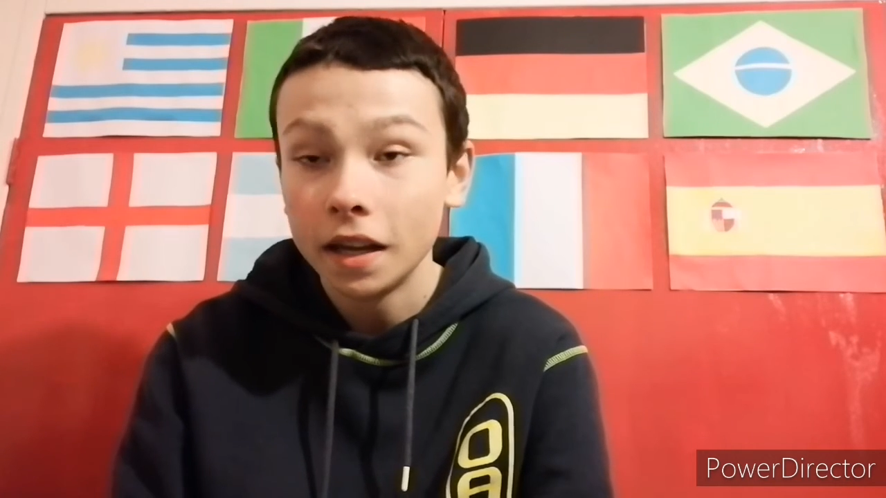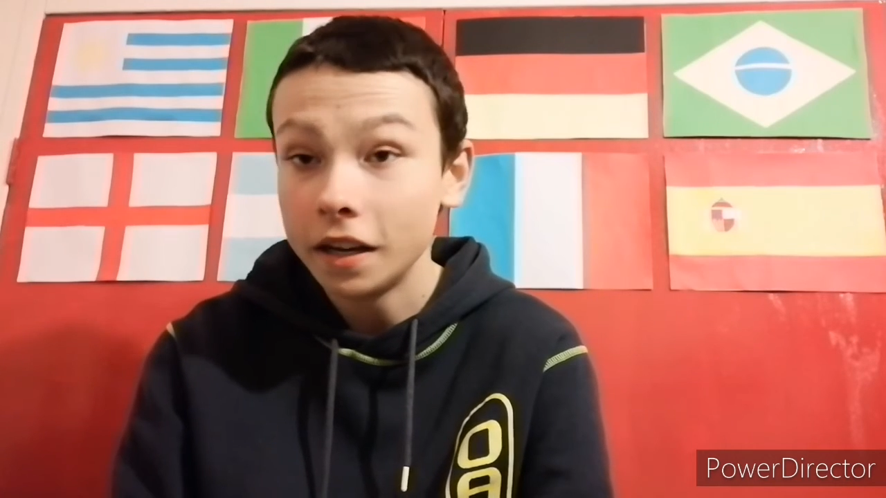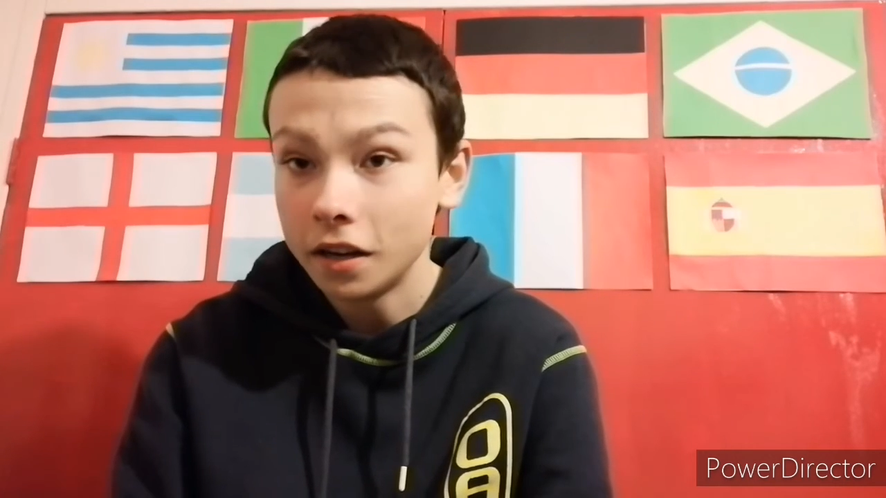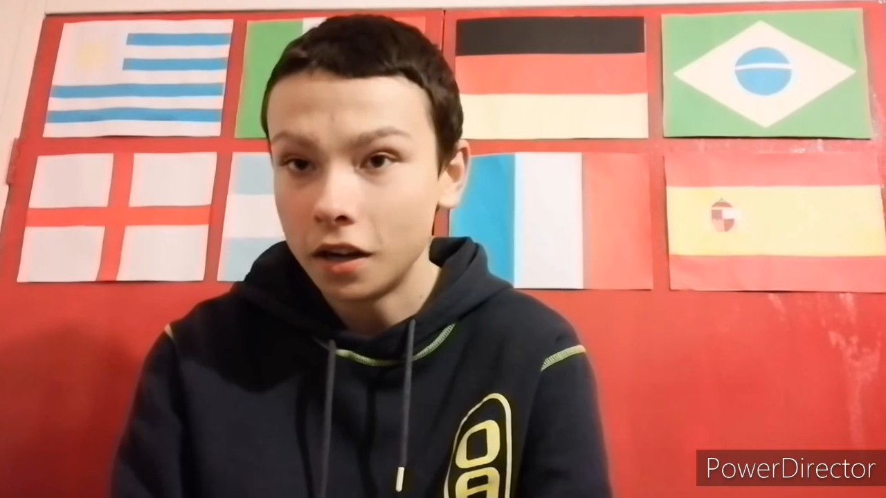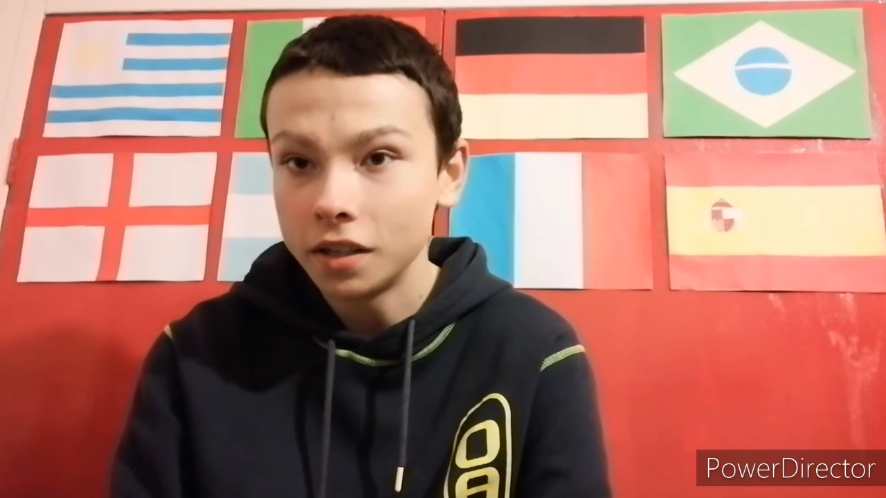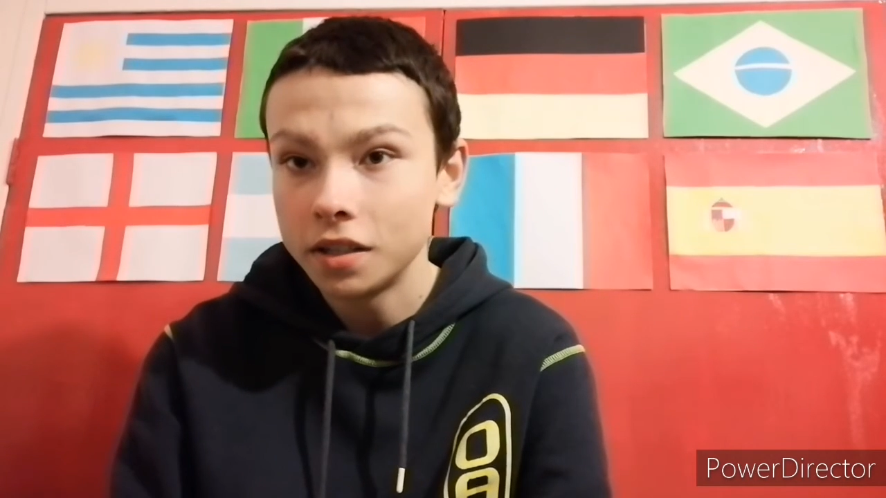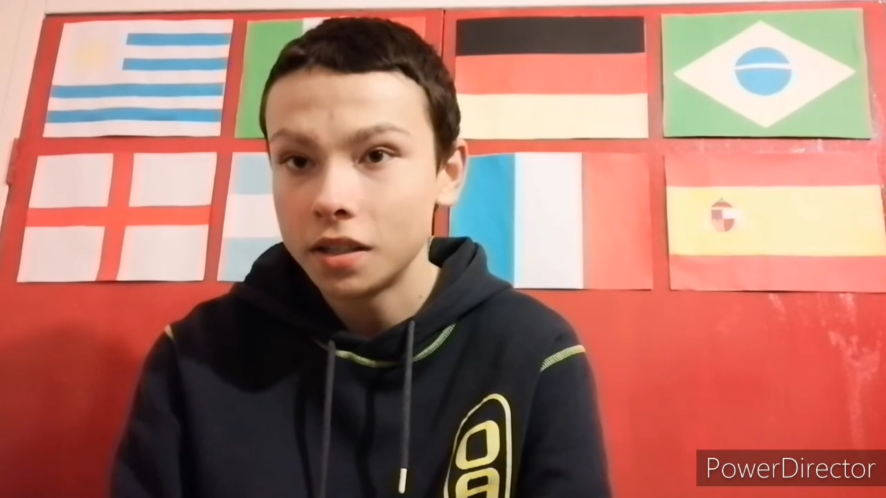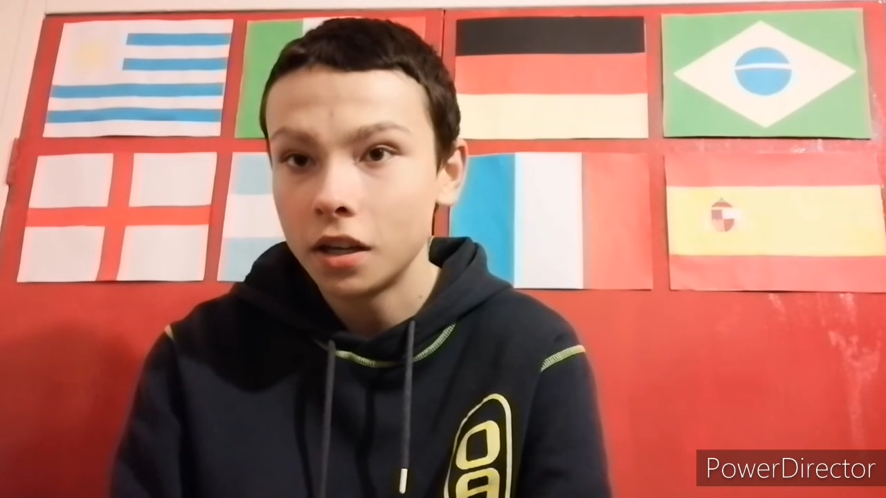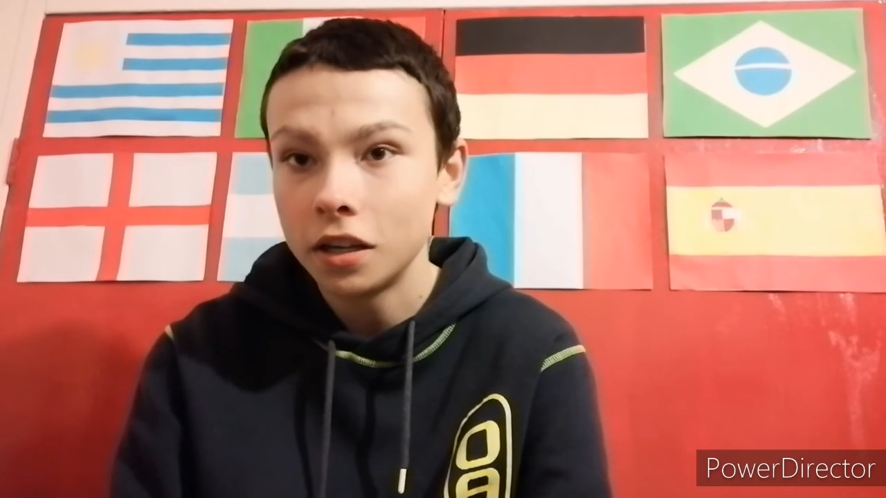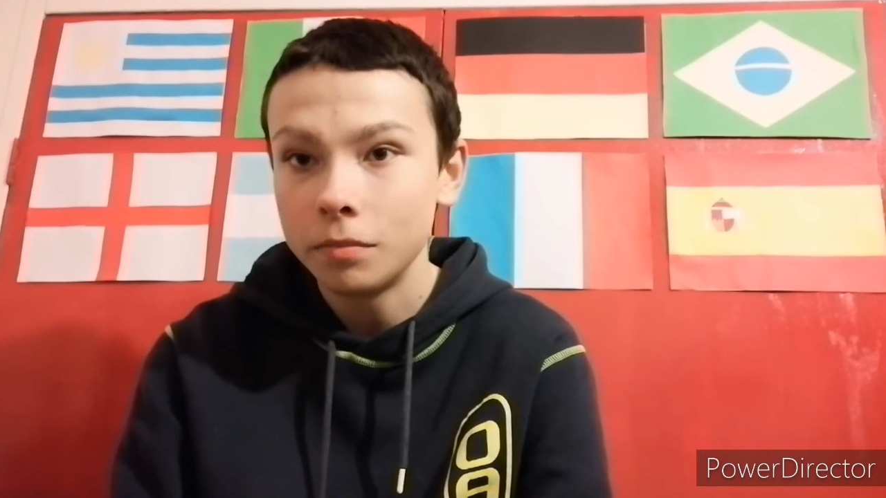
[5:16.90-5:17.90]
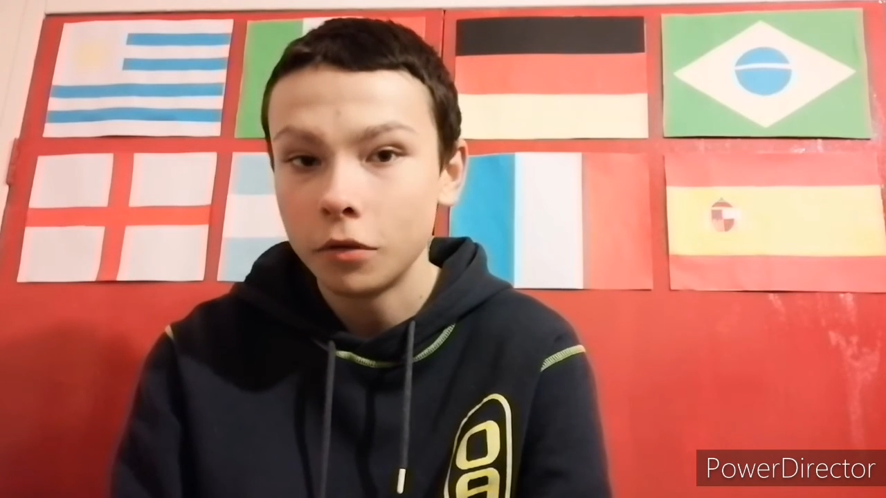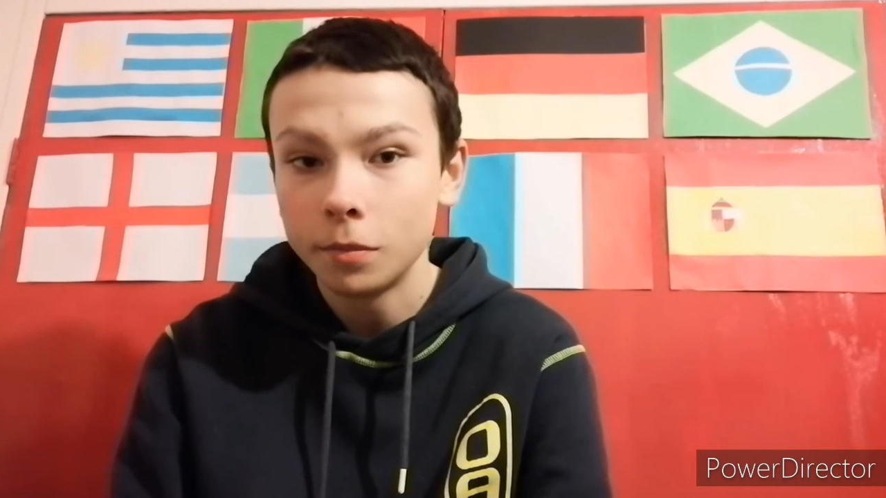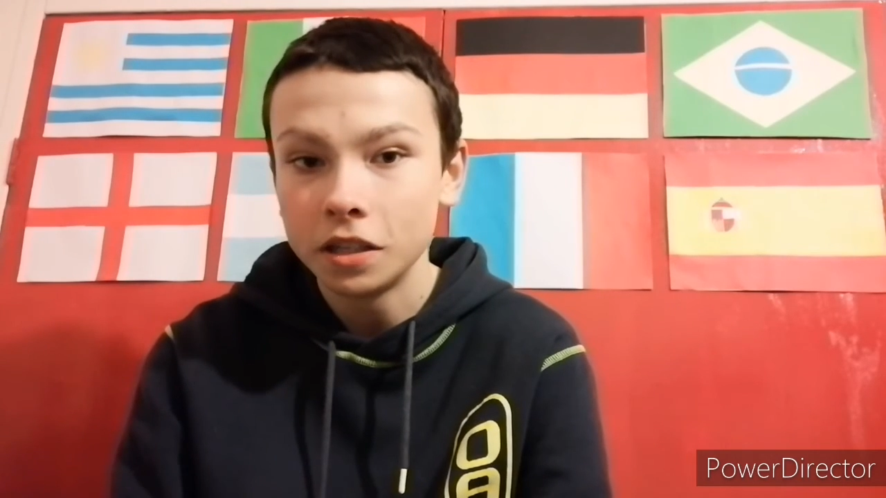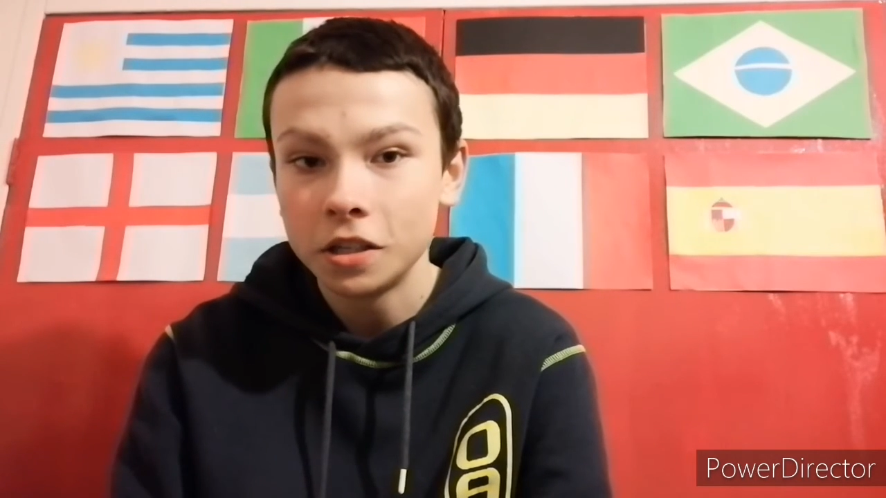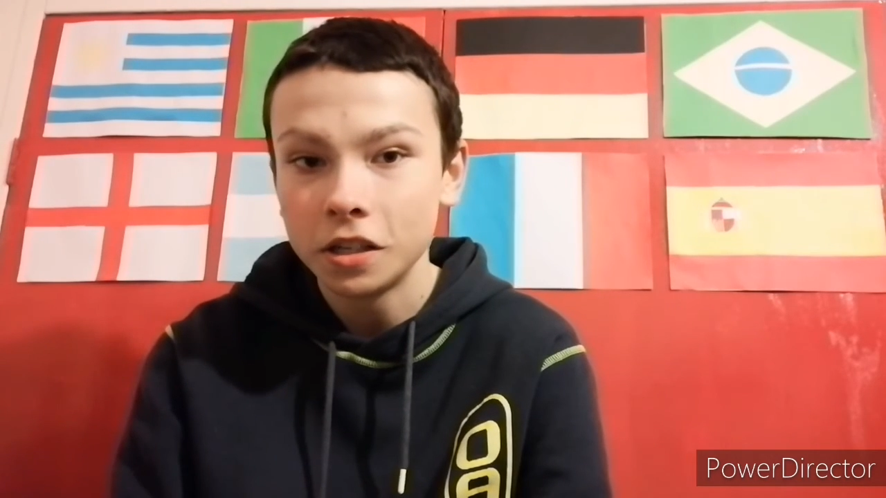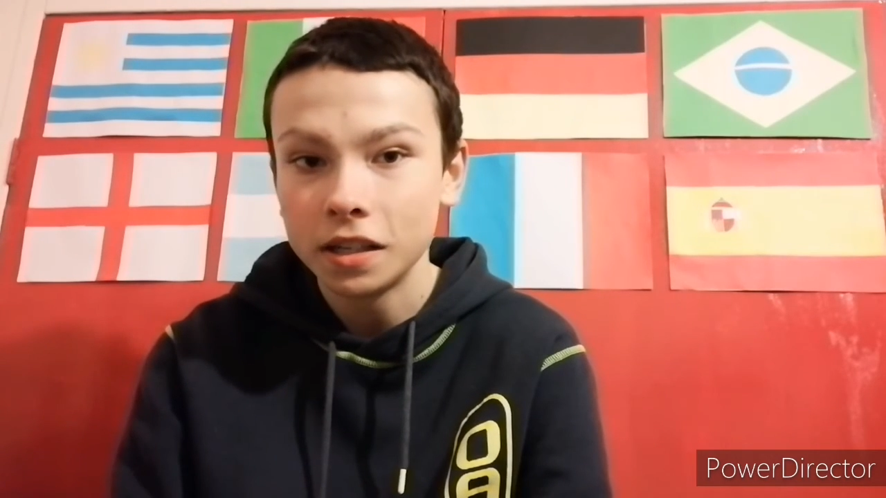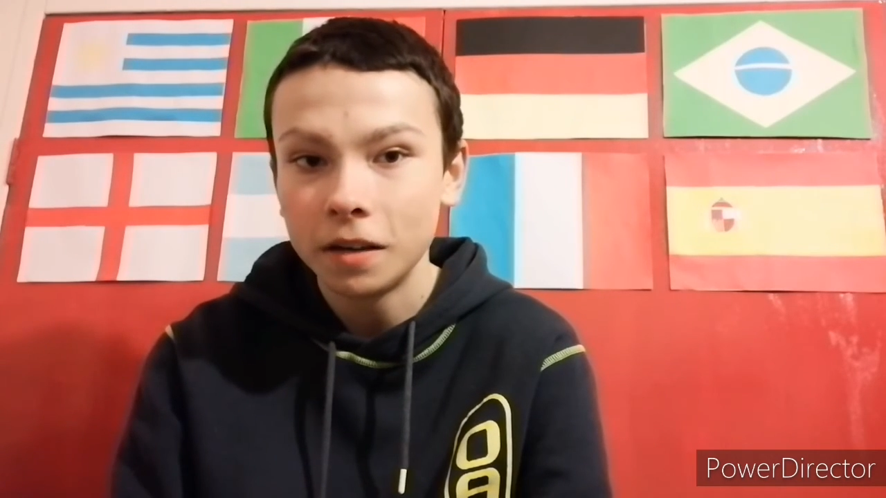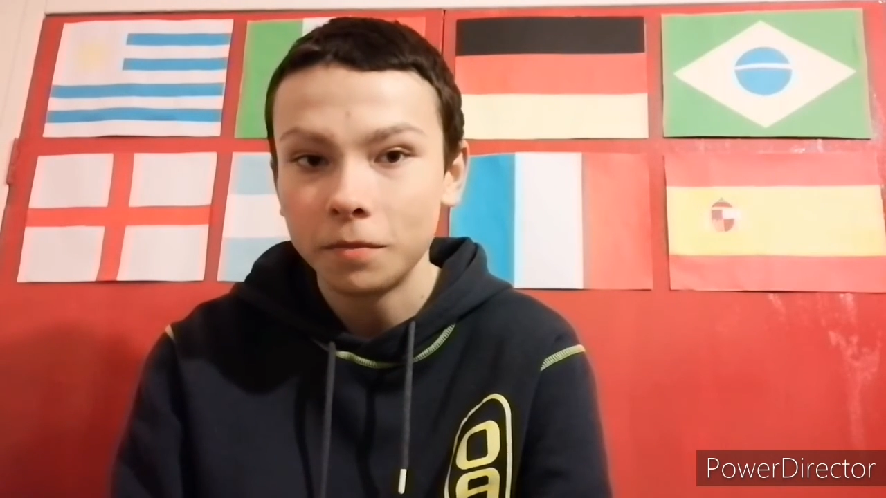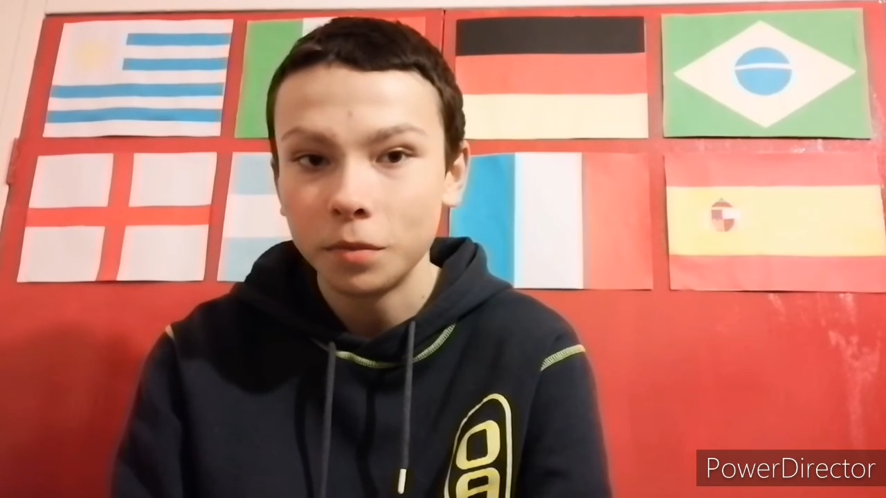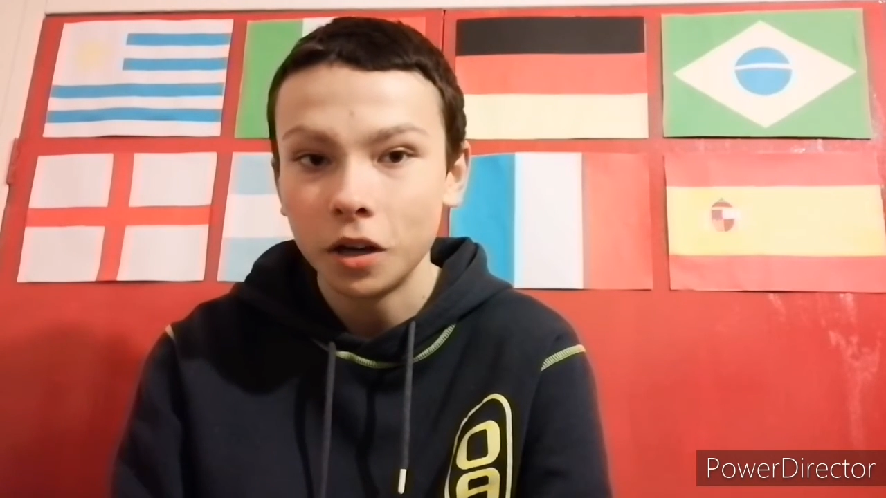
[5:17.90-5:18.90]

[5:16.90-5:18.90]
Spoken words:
and in hindsight he probably should have,